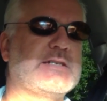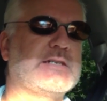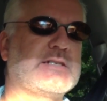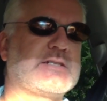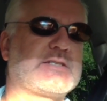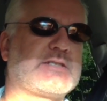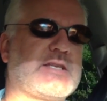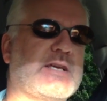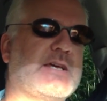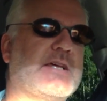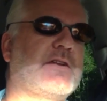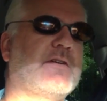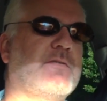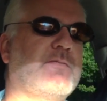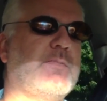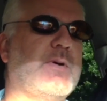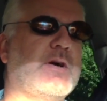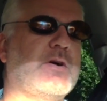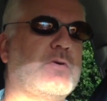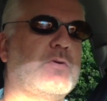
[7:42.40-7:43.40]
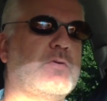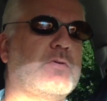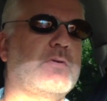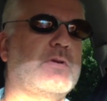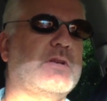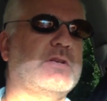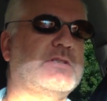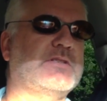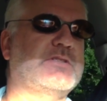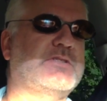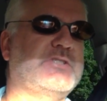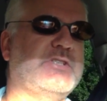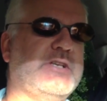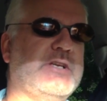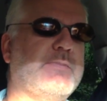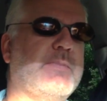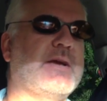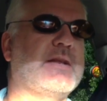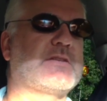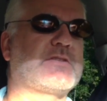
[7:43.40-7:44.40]
instead of my own
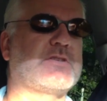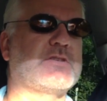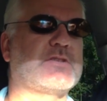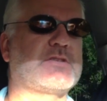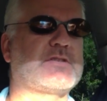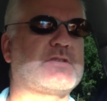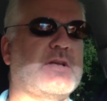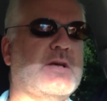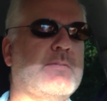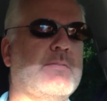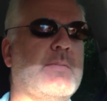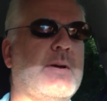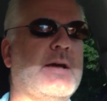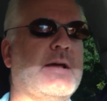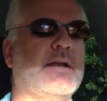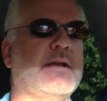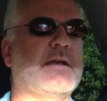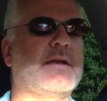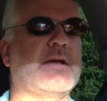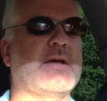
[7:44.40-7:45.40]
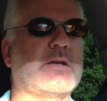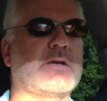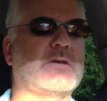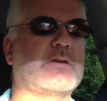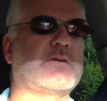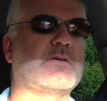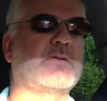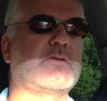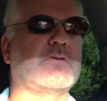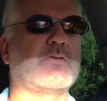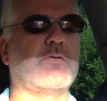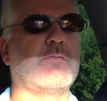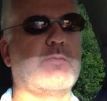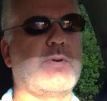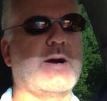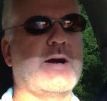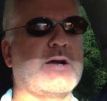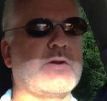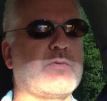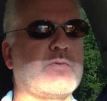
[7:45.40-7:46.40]
Gmail system and uh,
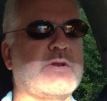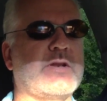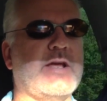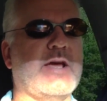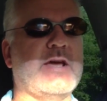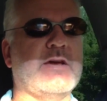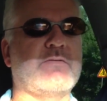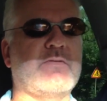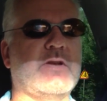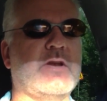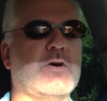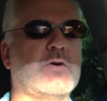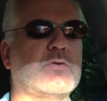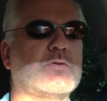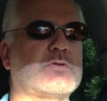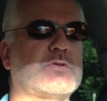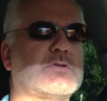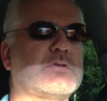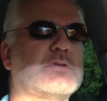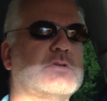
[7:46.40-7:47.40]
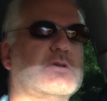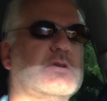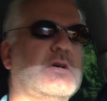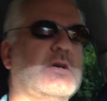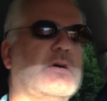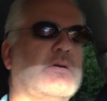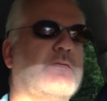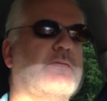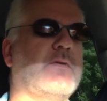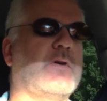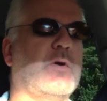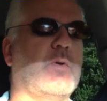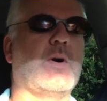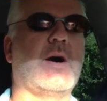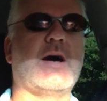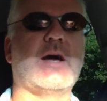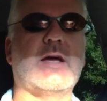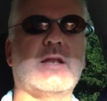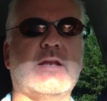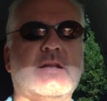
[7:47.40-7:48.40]
combine with Evernote uh, for a
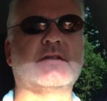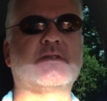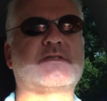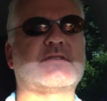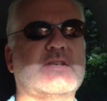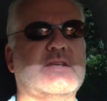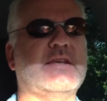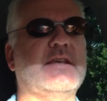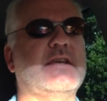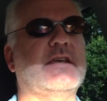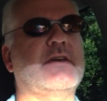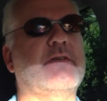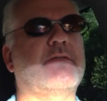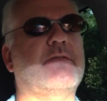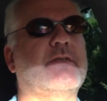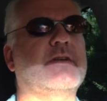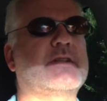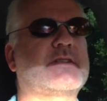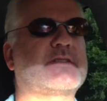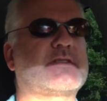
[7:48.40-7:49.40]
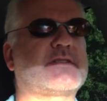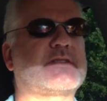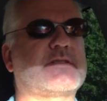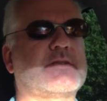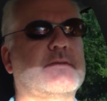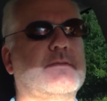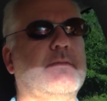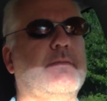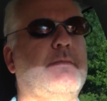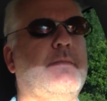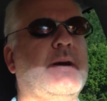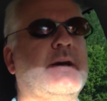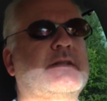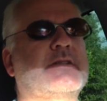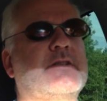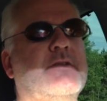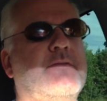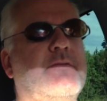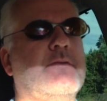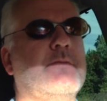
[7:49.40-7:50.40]
while and see if it's
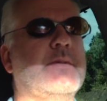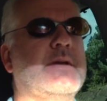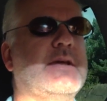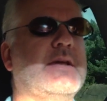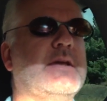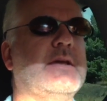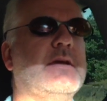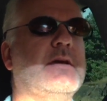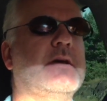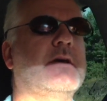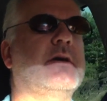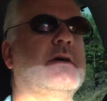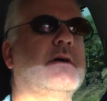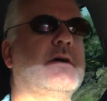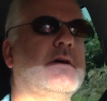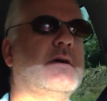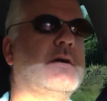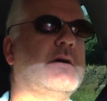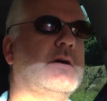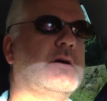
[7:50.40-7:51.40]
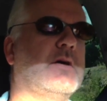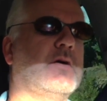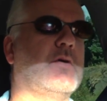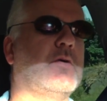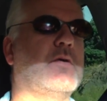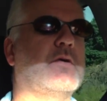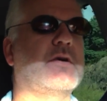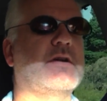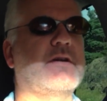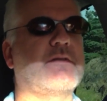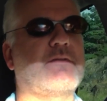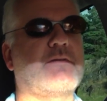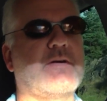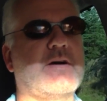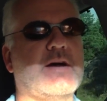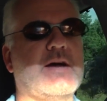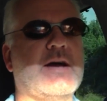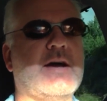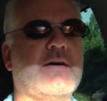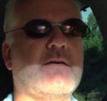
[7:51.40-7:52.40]
better for me, or if
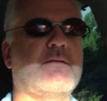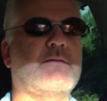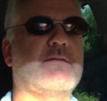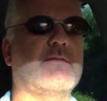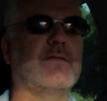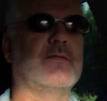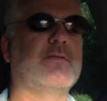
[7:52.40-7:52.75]
I have